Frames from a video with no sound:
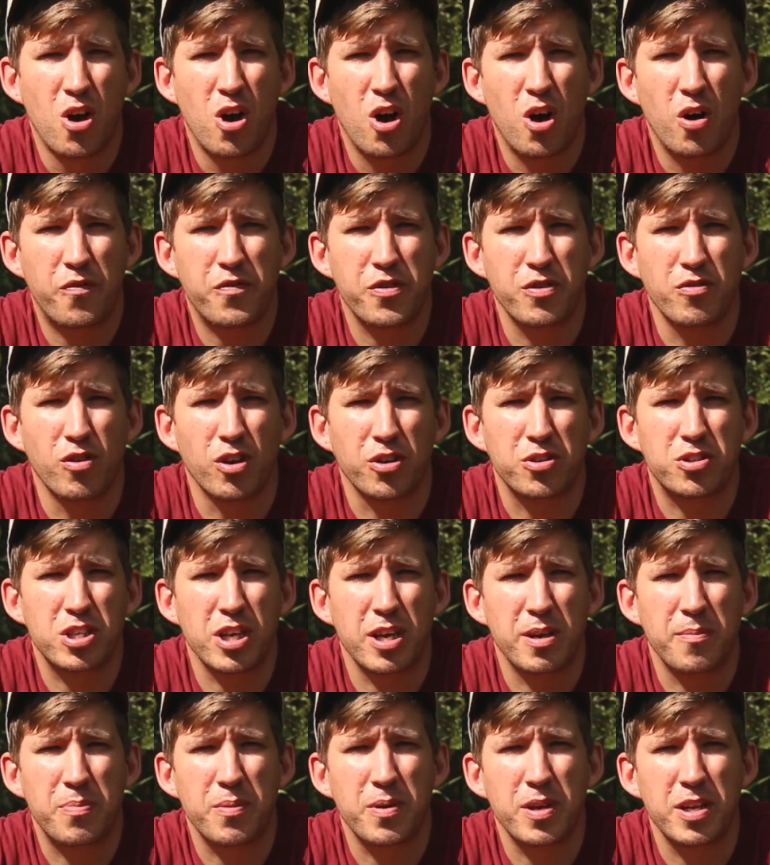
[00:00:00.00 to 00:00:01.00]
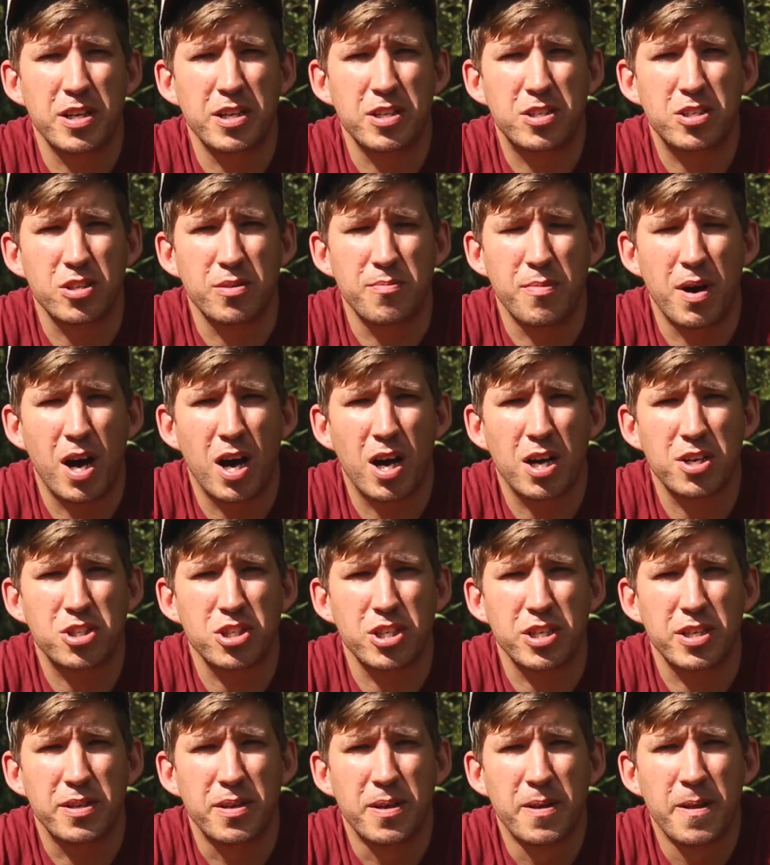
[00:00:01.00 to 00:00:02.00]
off your rod tip and into the
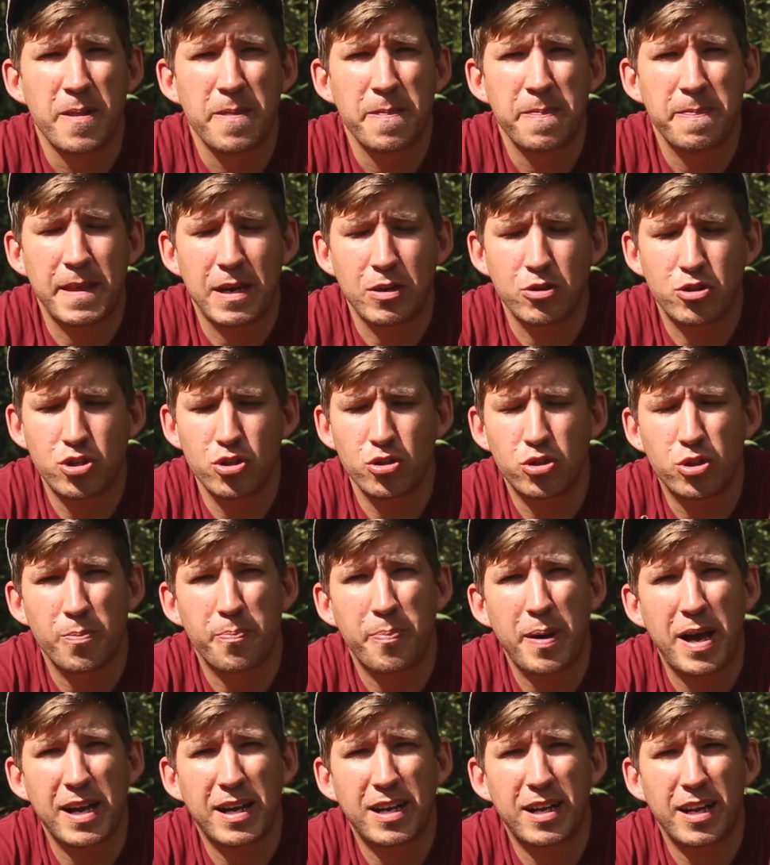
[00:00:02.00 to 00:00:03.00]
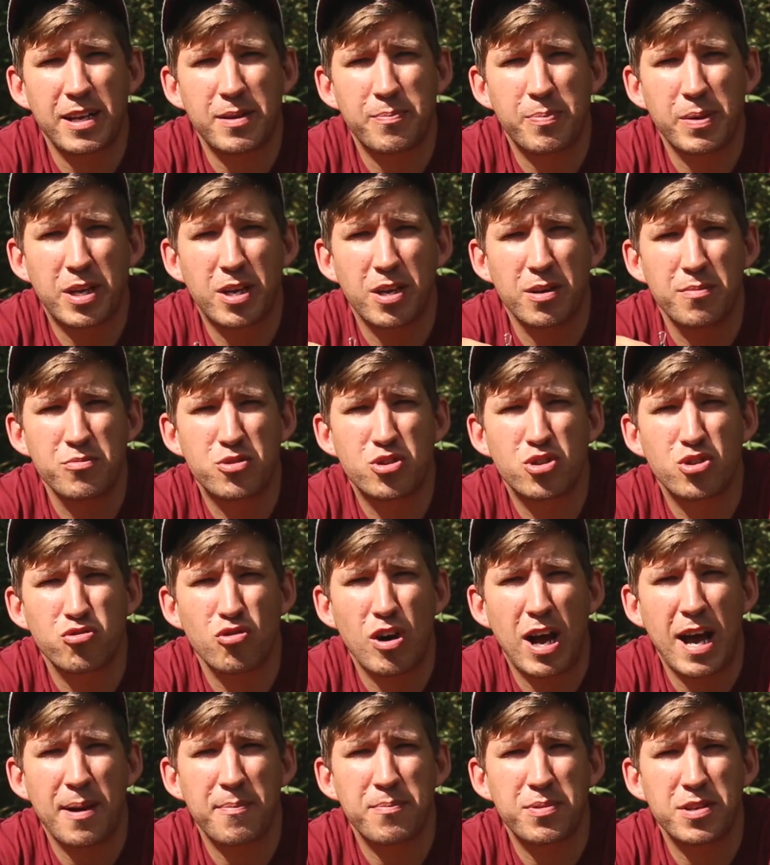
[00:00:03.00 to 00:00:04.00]
margin. Now, should the backlead become
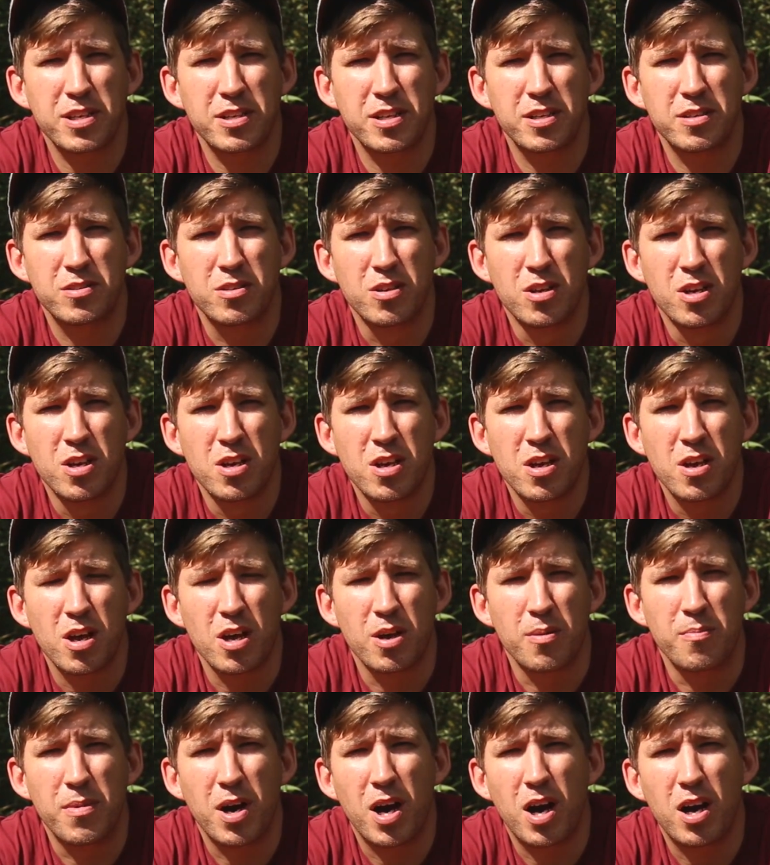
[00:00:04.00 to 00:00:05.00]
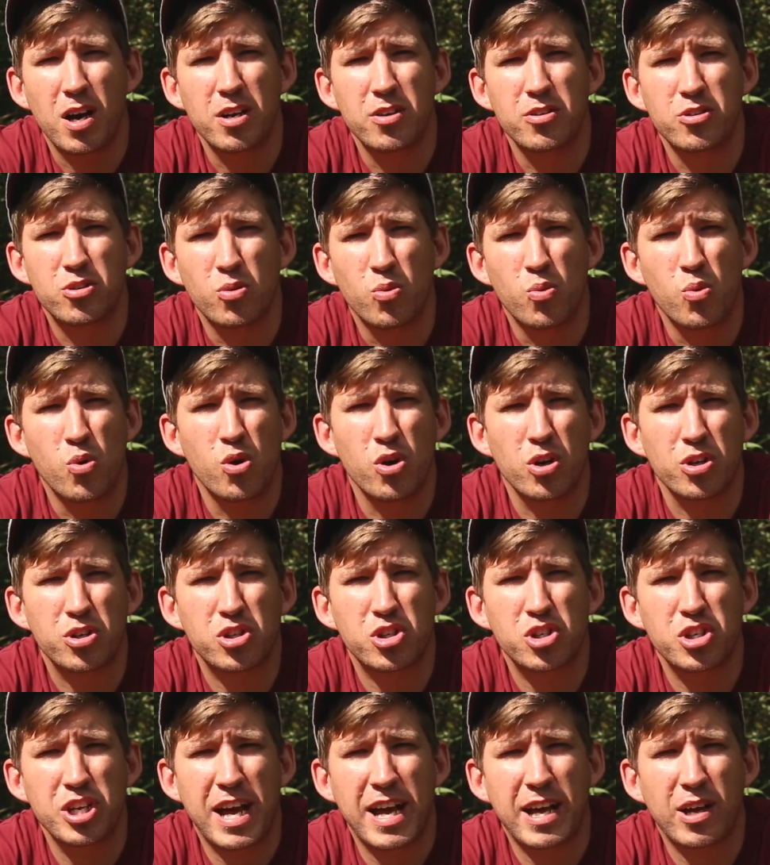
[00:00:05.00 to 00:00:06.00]
trapped in underwater
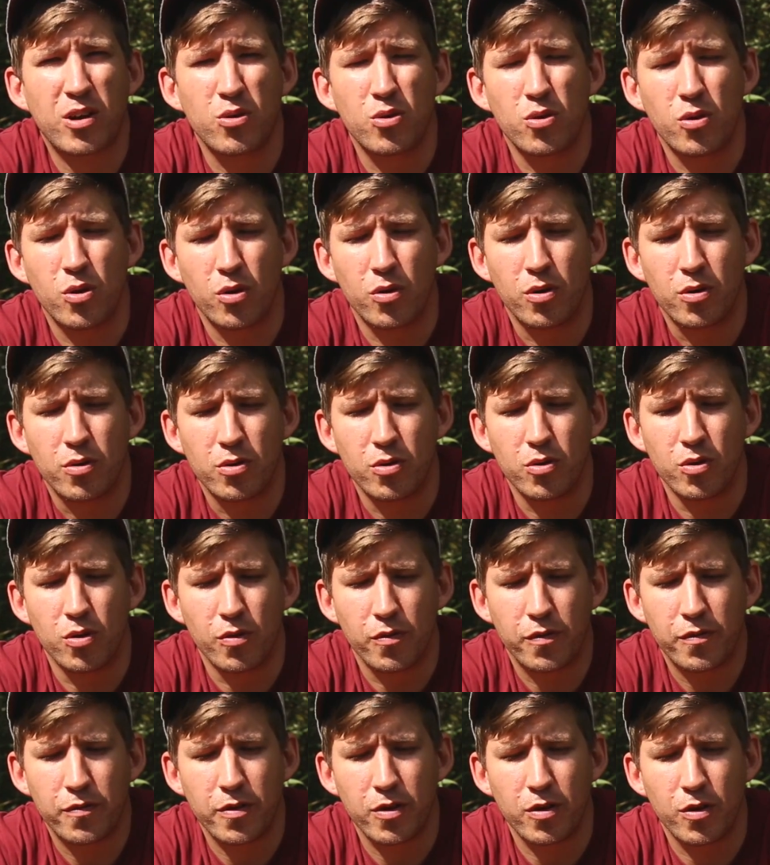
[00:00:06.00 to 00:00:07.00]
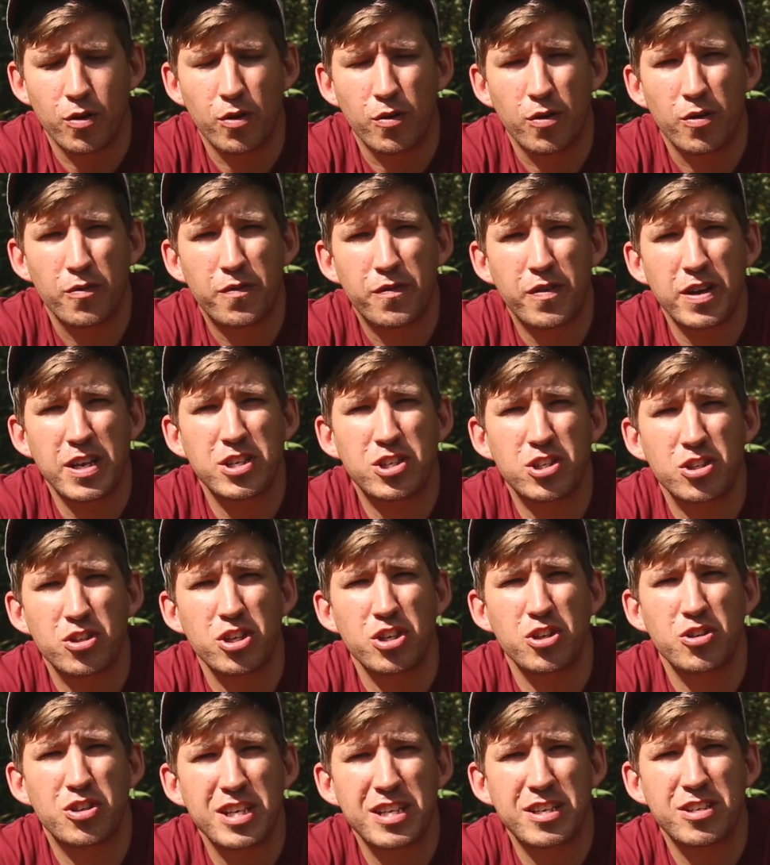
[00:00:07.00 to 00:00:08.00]
snag or feature that
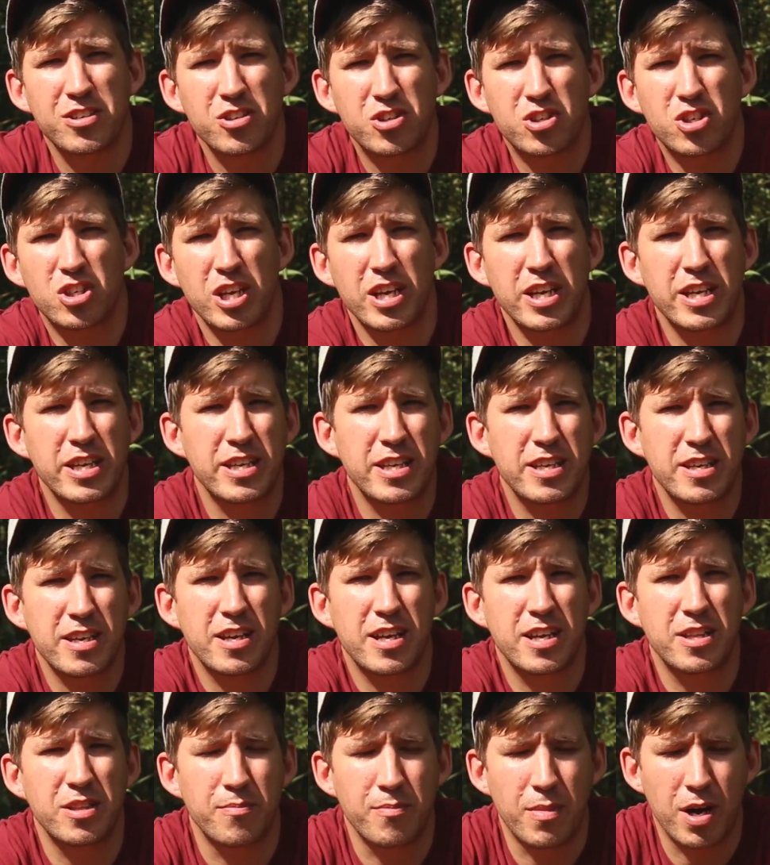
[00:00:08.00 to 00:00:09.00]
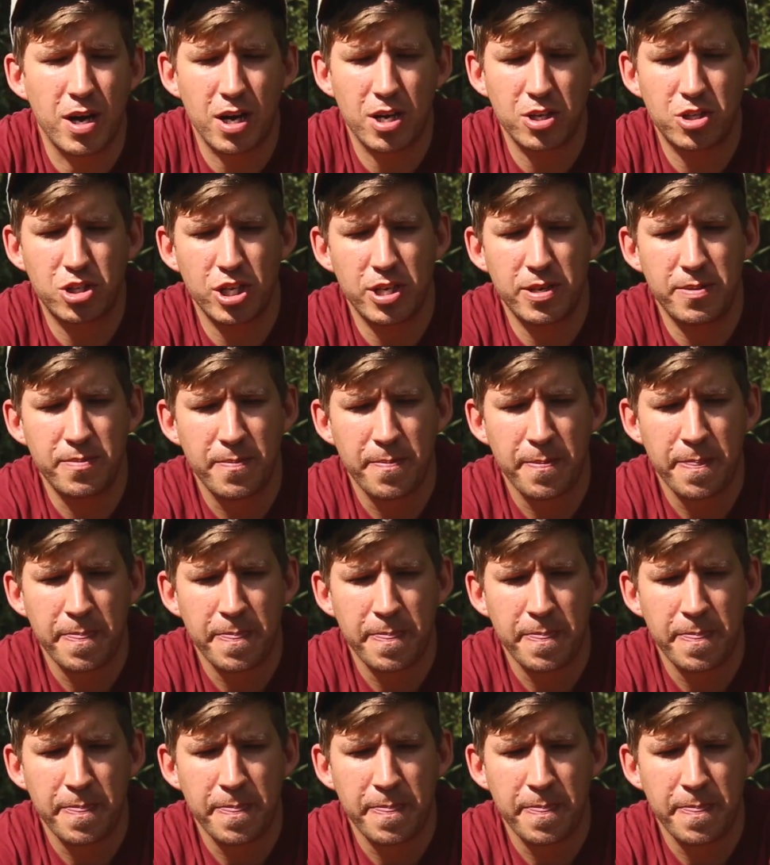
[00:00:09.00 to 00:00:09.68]
you didn't see in the margin,